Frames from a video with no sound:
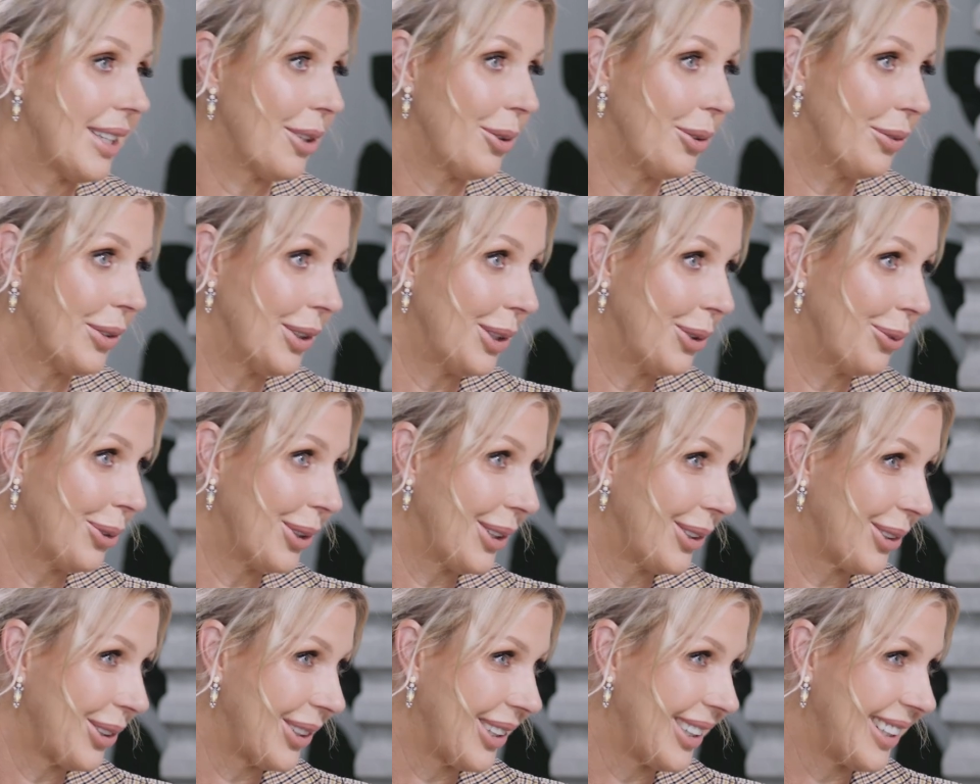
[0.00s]
however you
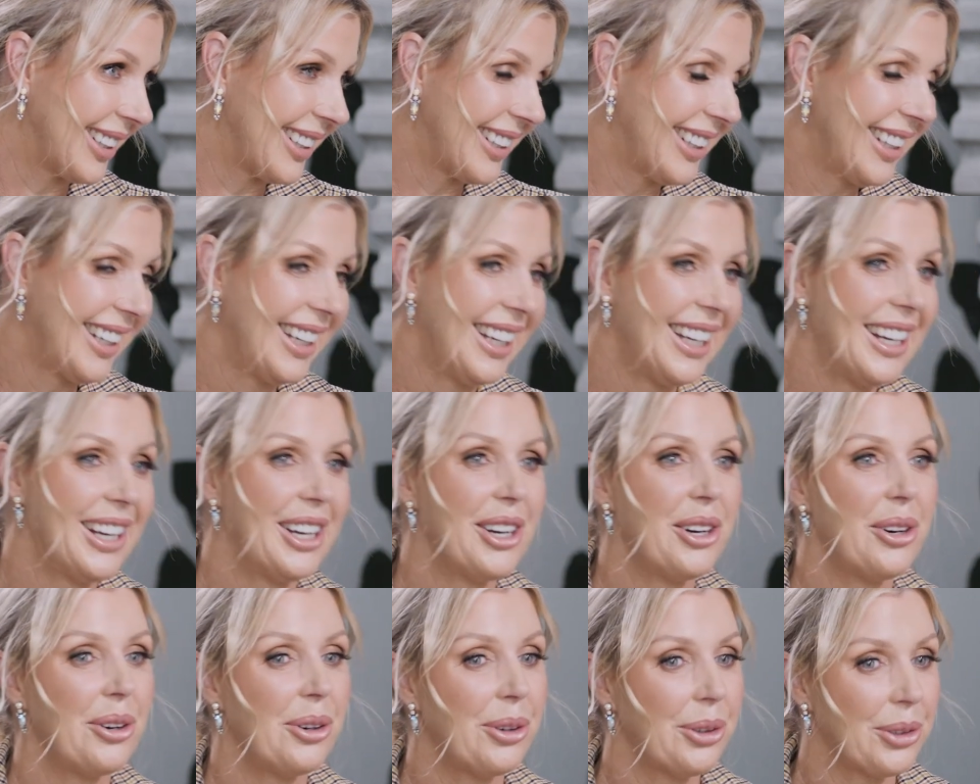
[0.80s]
want to look at it,
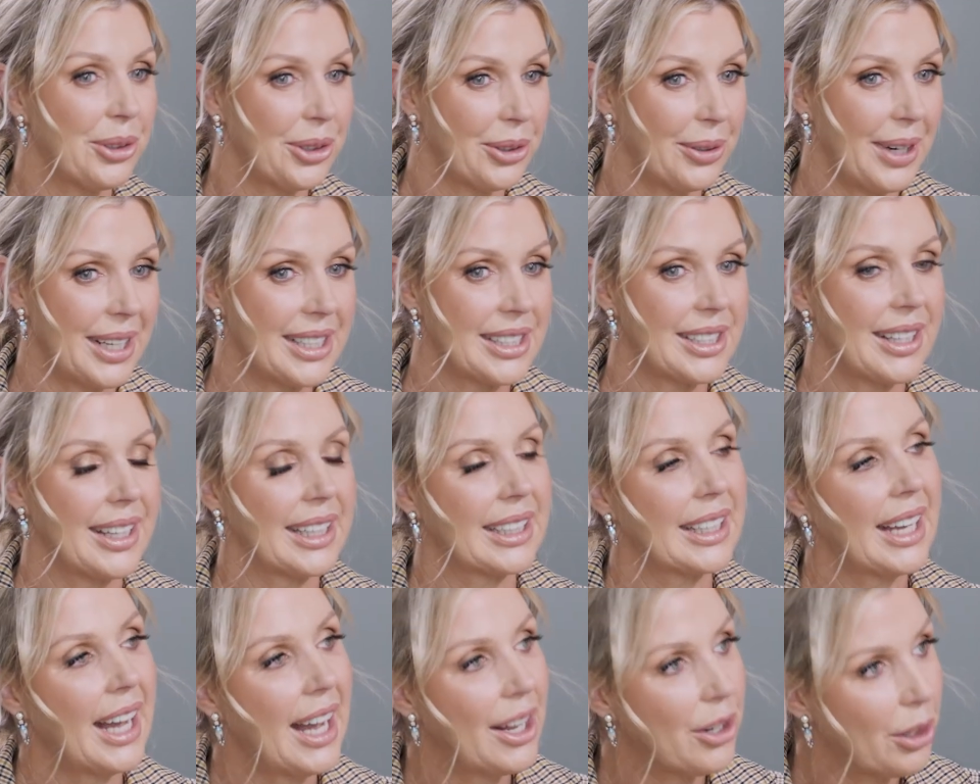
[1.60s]
all throughout. So they
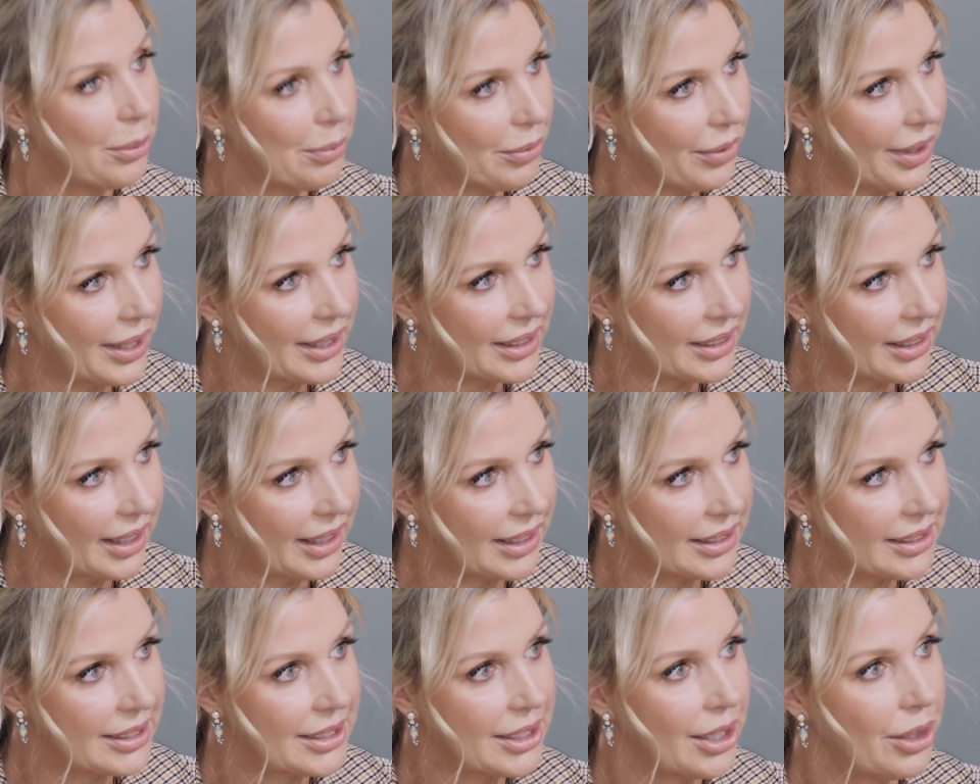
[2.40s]
can't operate
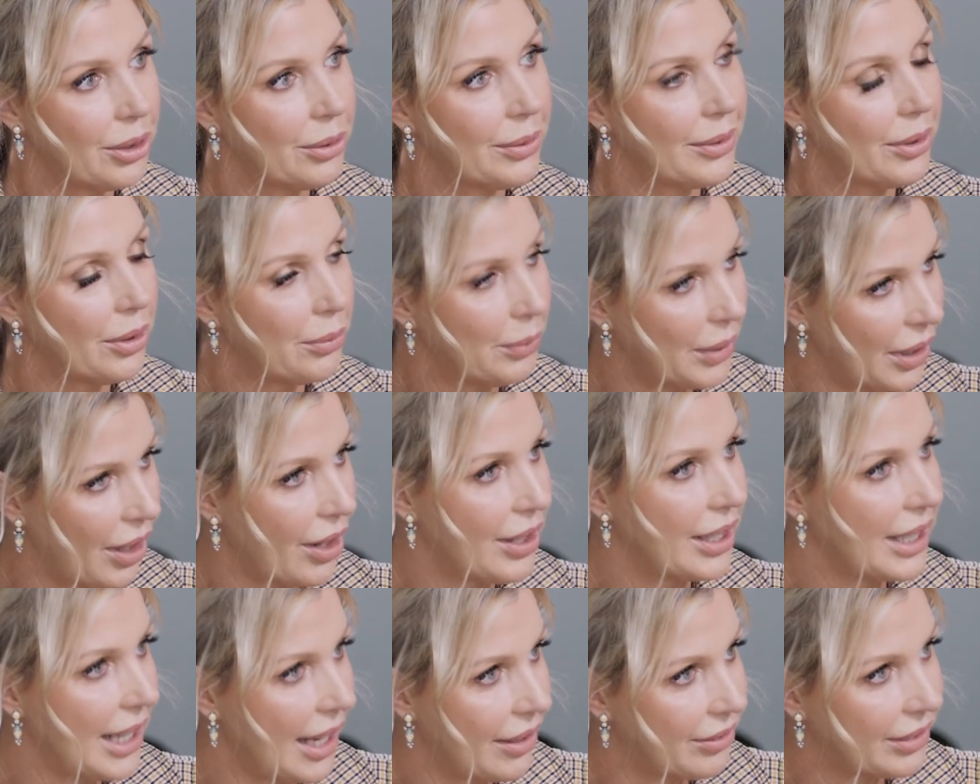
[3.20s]
again. So we
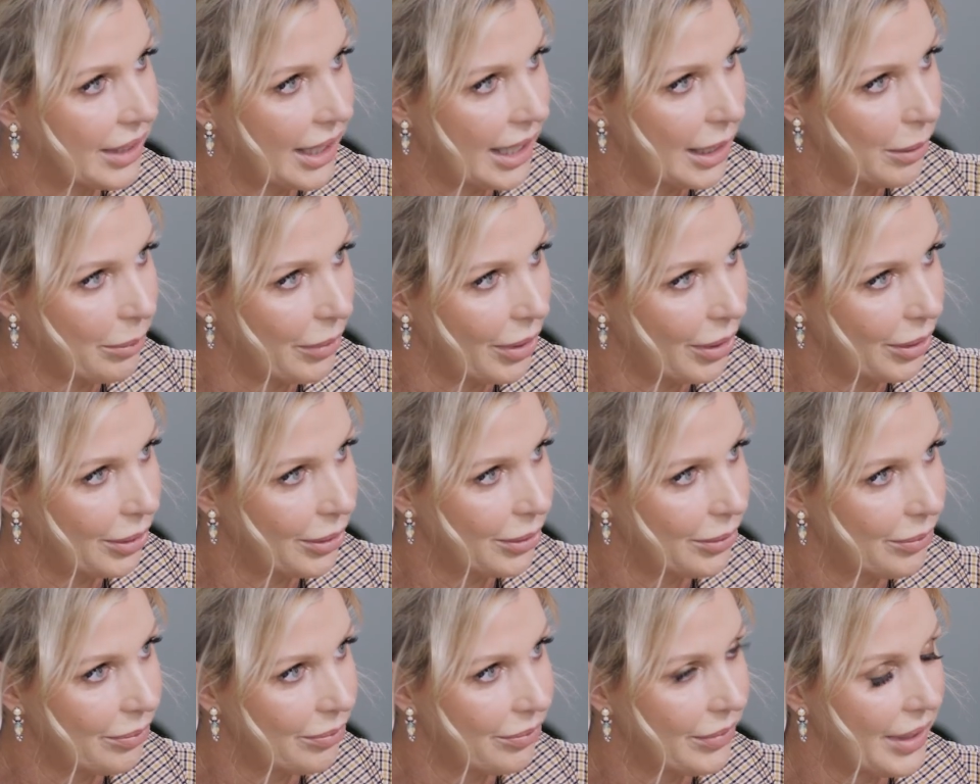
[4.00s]
only have chemo.